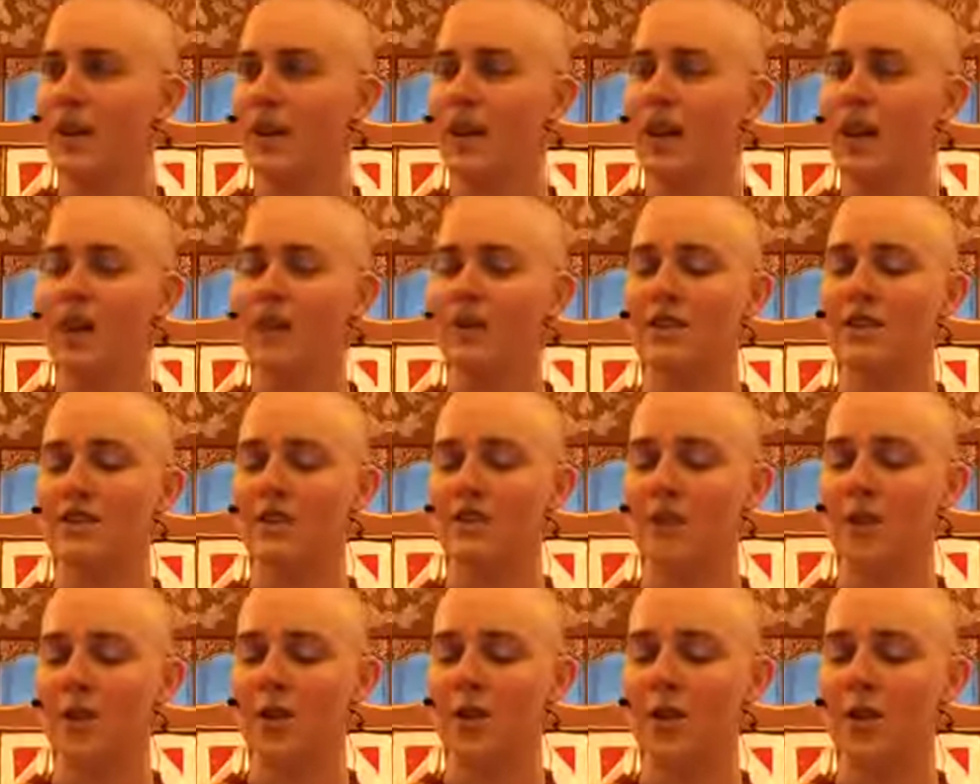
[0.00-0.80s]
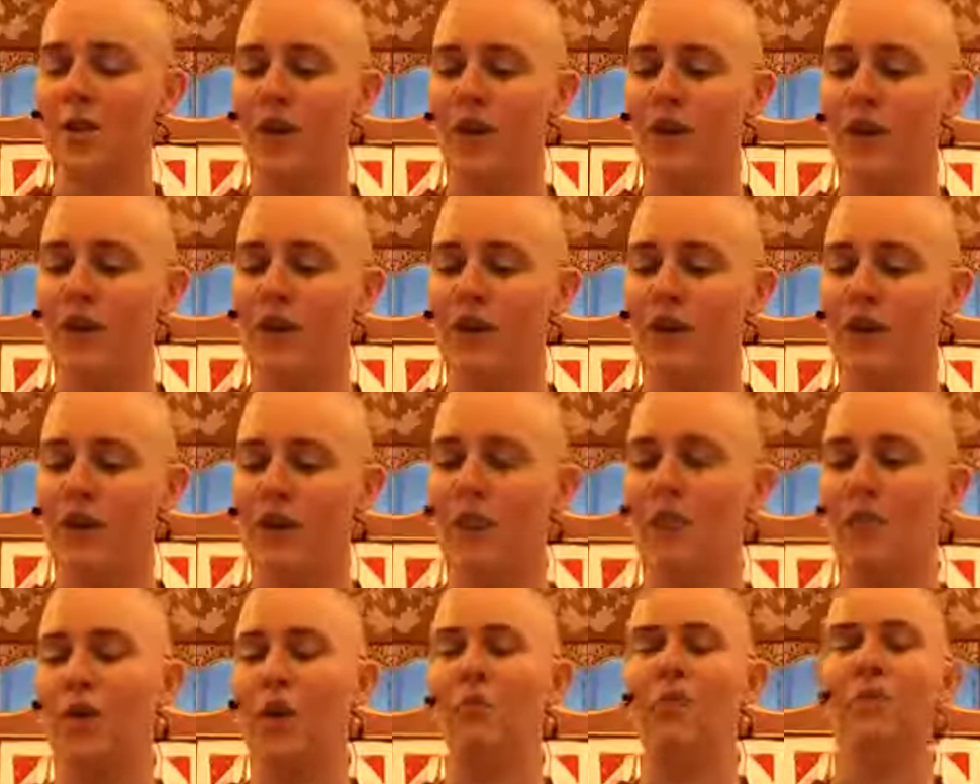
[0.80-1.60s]
And so,
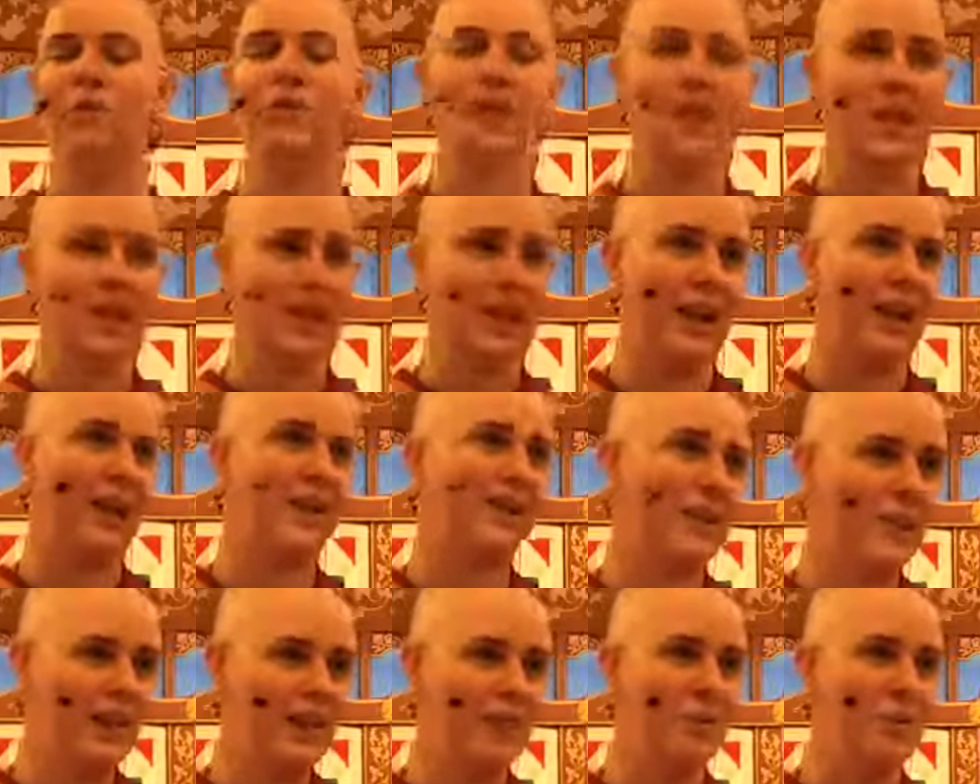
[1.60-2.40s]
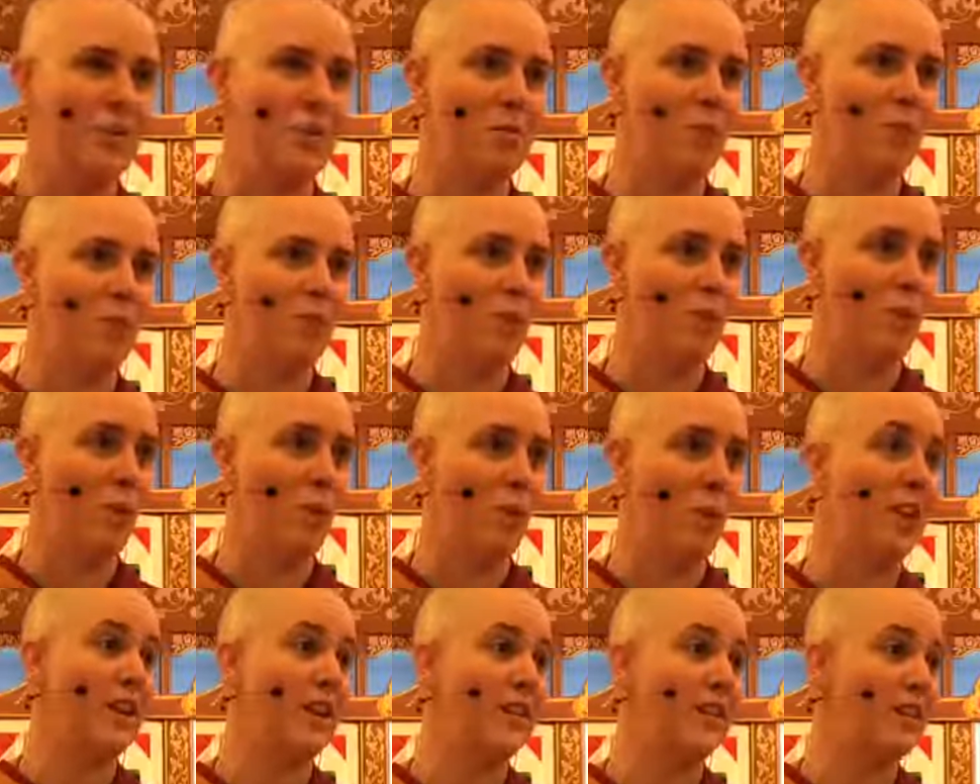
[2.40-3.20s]
anyway, I'm really glad that people
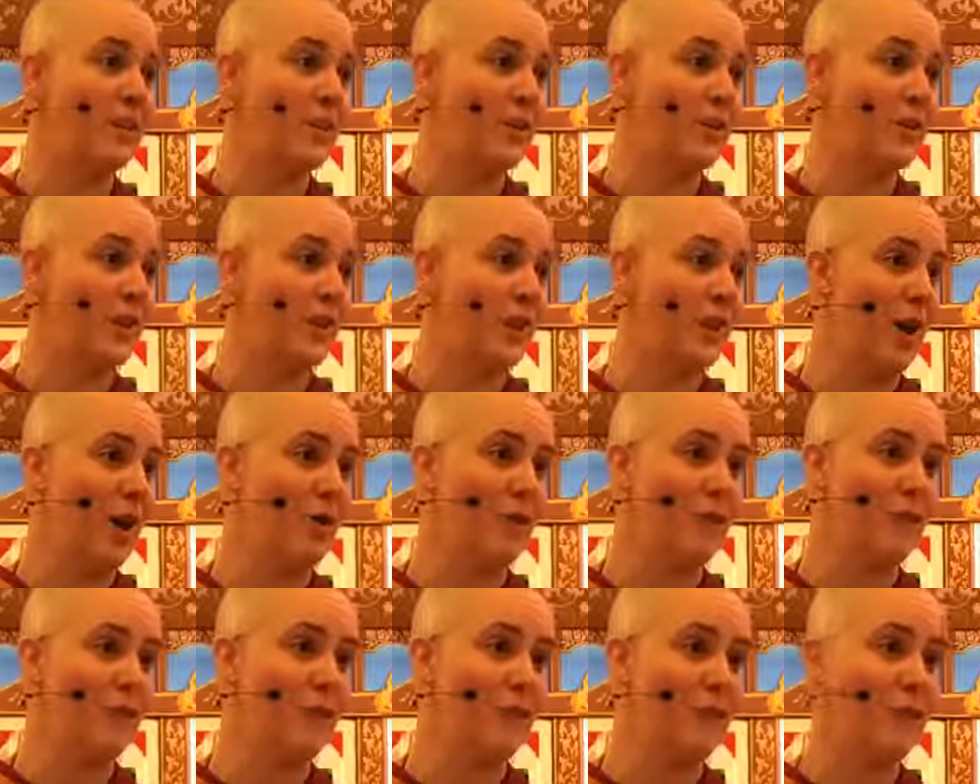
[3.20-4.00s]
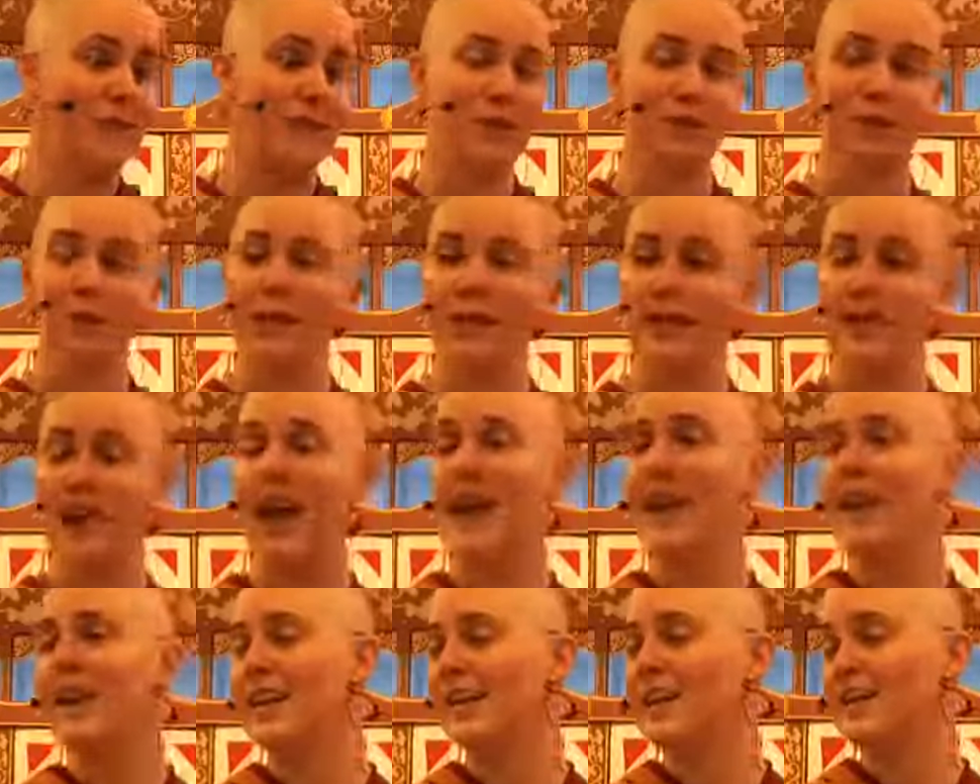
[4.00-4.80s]
wanted to do the Lamrim, because it means I
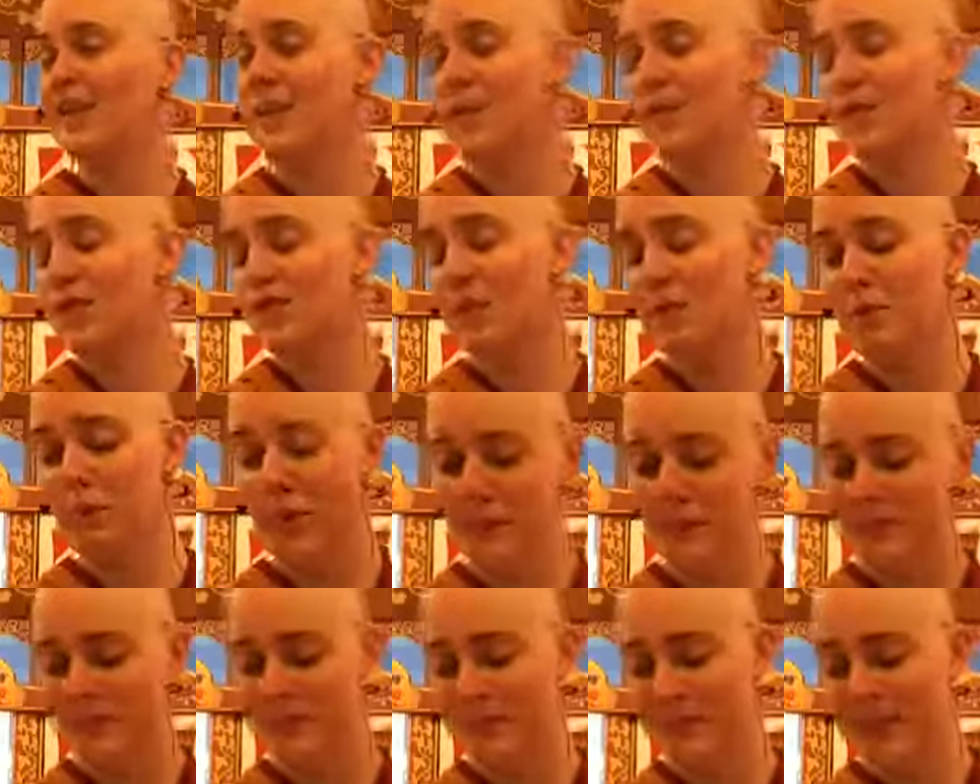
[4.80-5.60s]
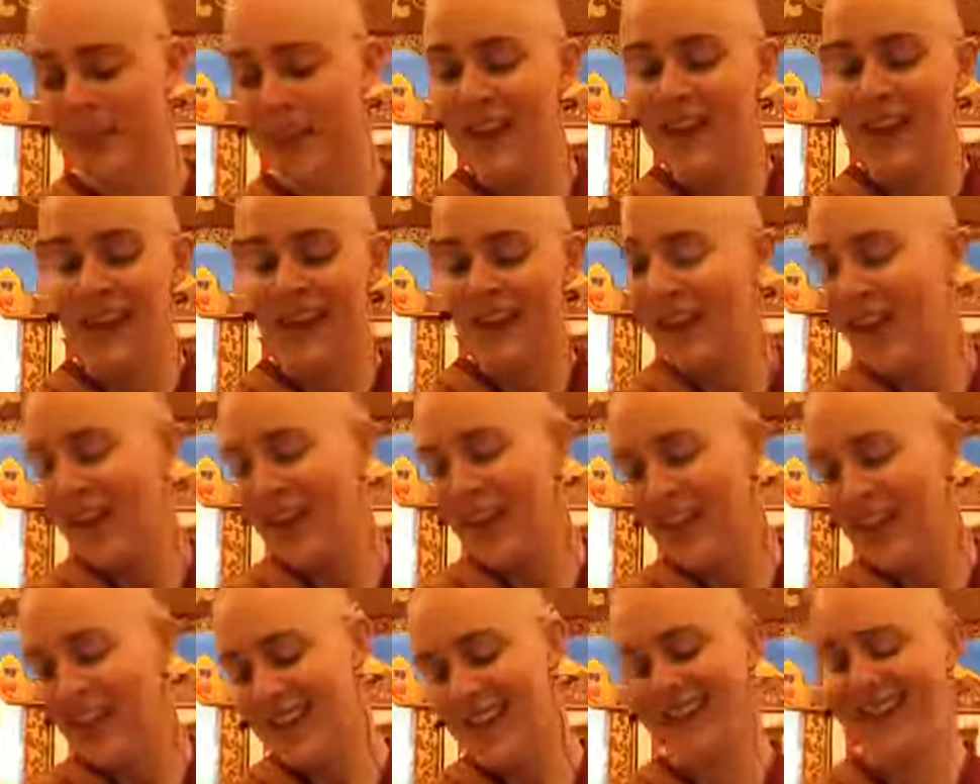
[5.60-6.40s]
get to do the Lamrim. Yay!